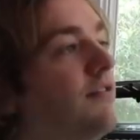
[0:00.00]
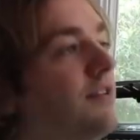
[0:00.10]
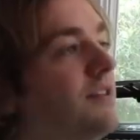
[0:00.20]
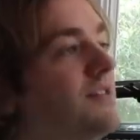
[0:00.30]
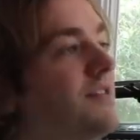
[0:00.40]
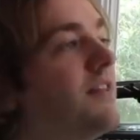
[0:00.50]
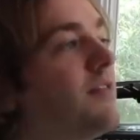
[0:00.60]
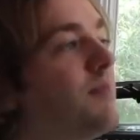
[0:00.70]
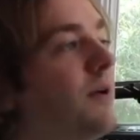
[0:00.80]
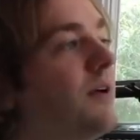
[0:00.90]
for the
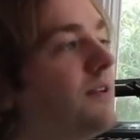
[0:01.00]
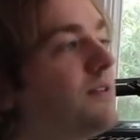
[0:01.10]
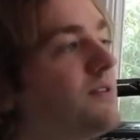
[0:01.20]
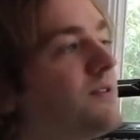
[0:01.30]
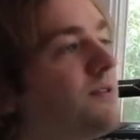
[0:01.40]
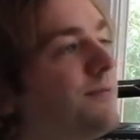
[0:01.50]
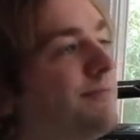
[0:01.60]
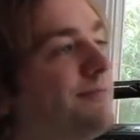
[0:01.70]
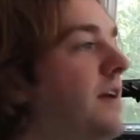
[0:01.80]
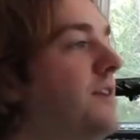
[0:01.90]
synth parts. I